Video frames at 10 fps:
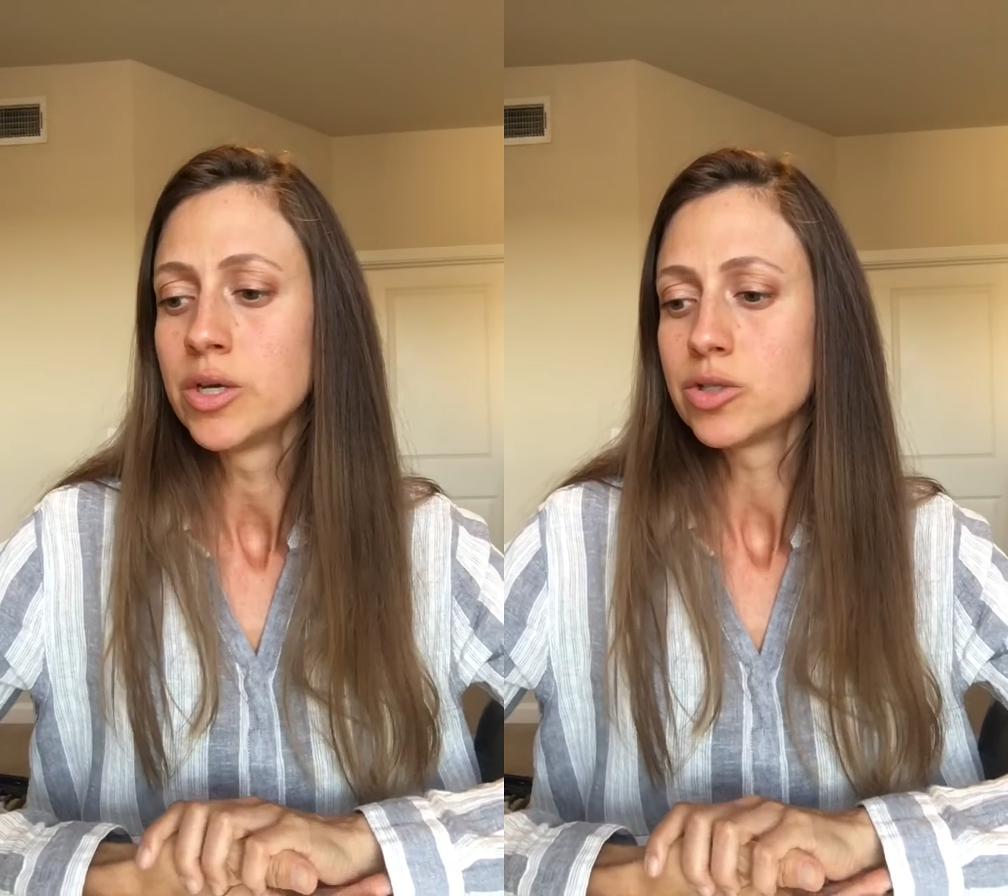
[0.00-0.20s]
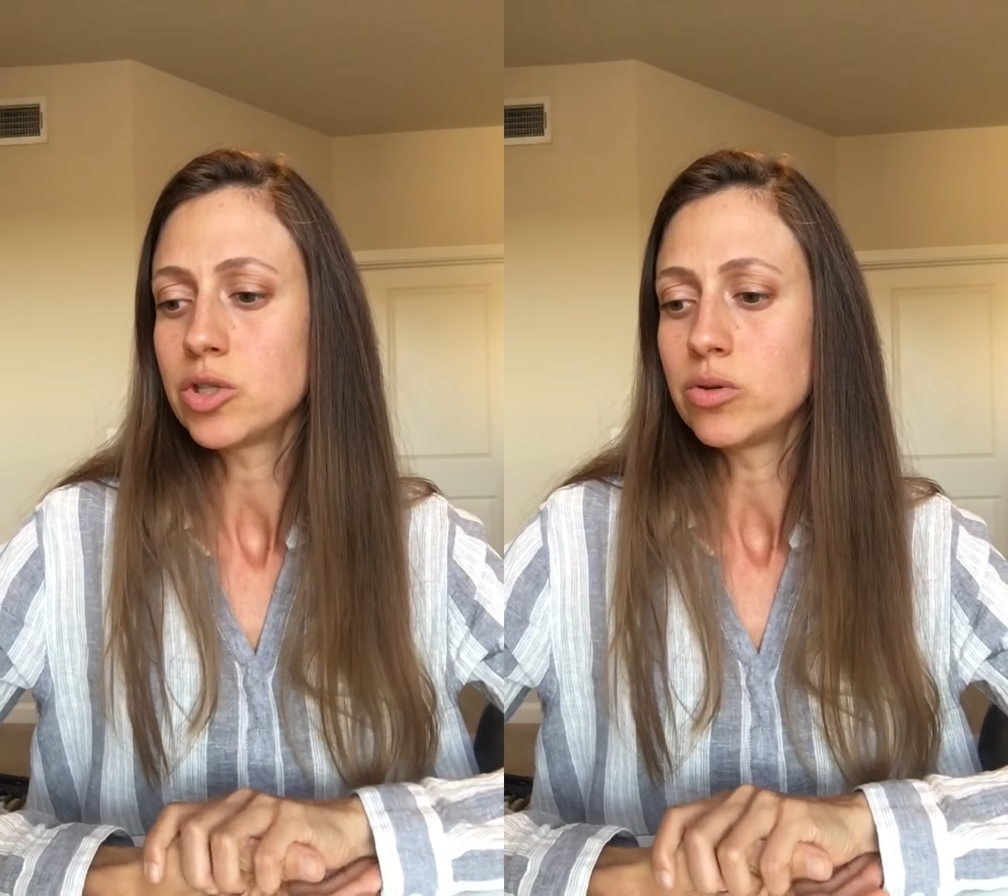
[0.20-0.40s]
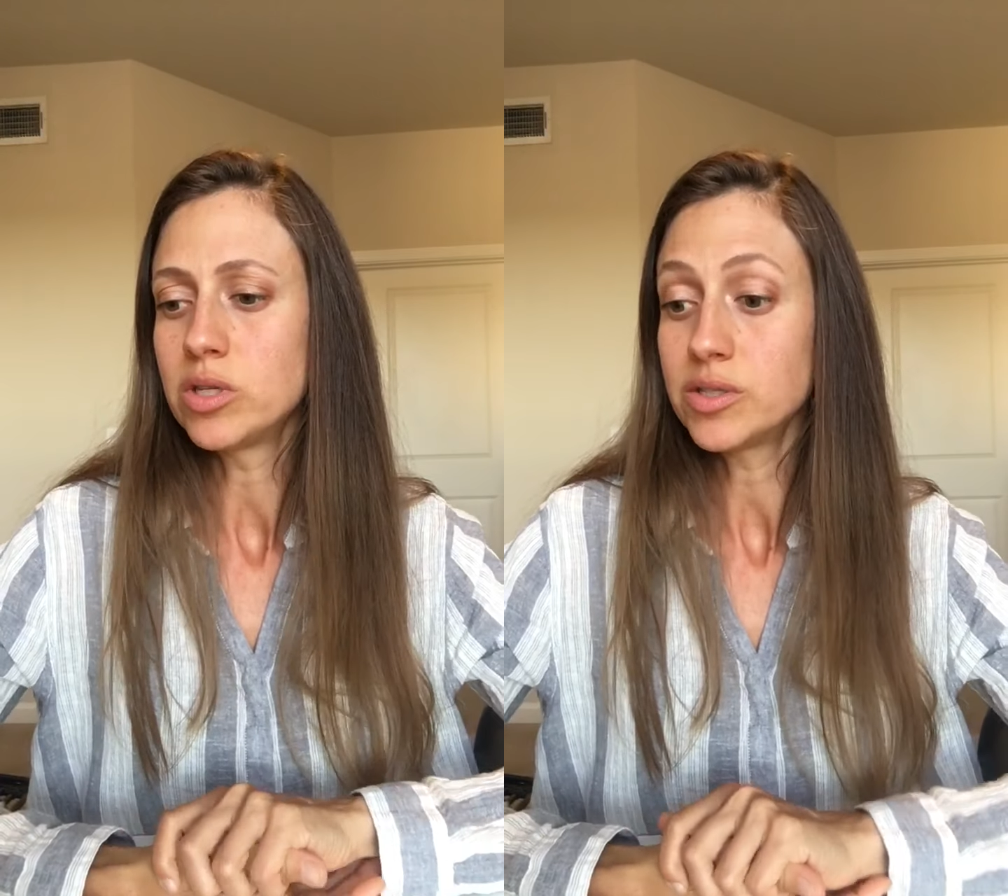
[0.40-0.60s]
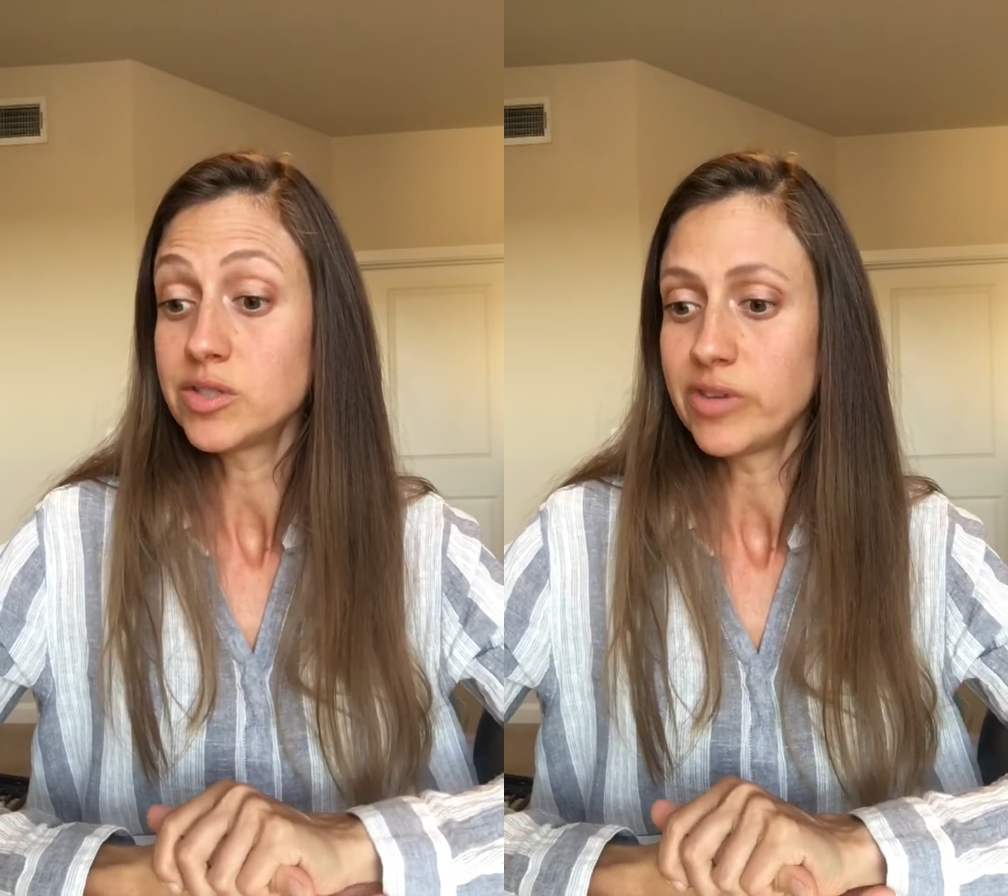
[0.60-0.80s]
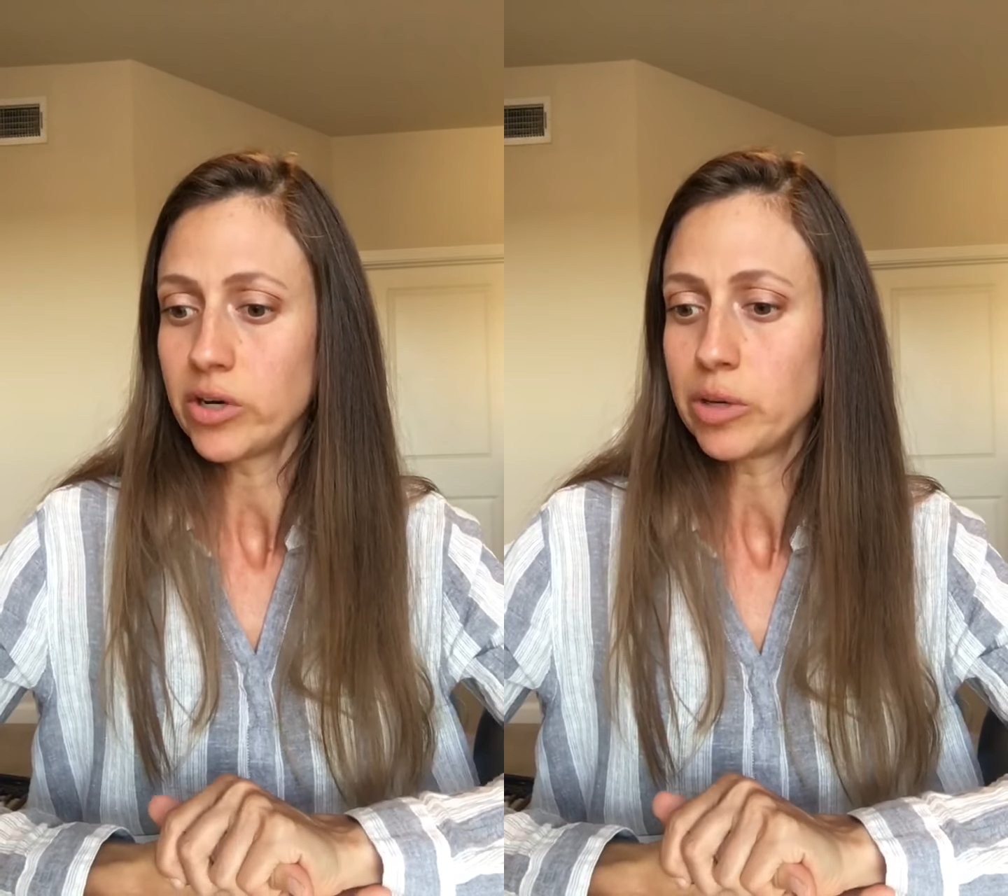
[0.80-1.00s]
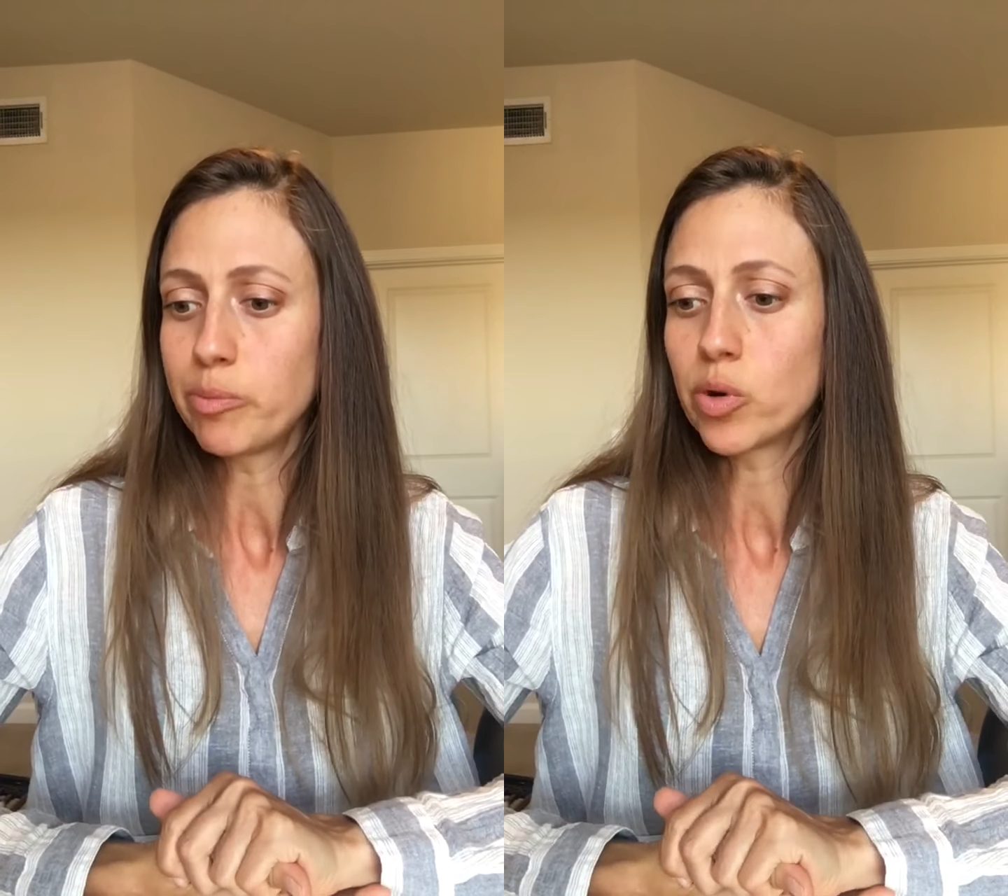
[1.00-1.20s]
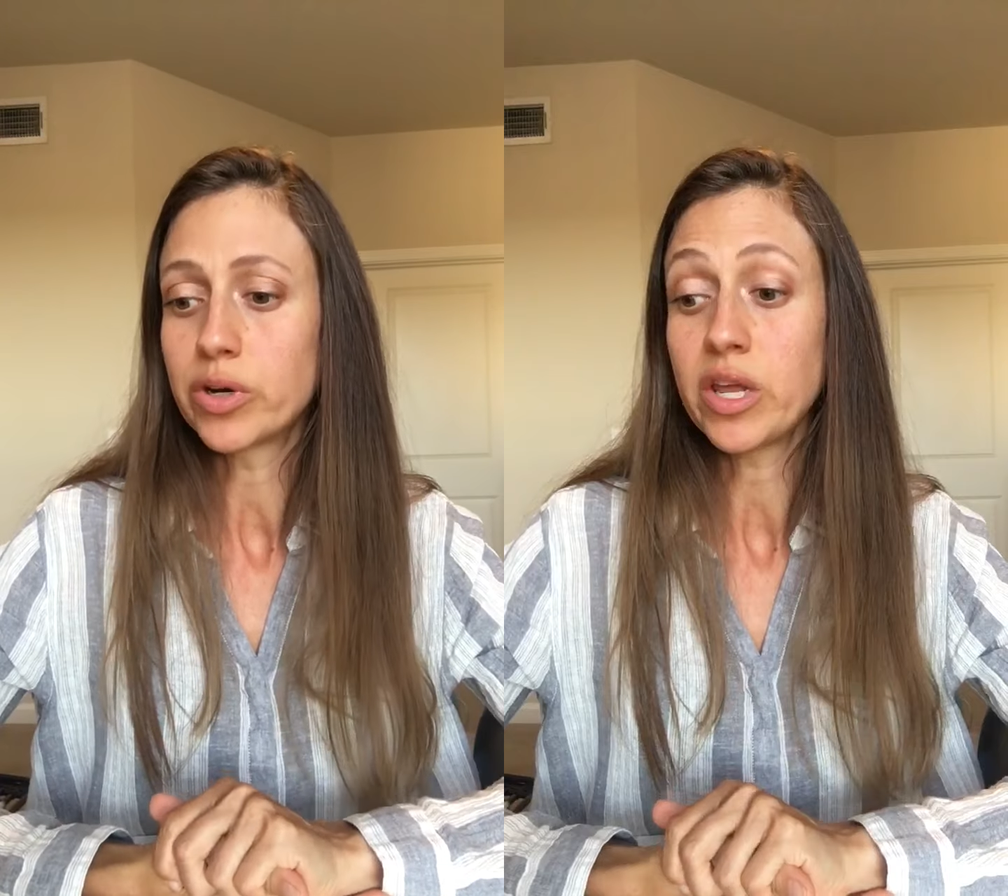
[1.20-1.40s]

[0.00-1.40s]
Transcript: So this is very important.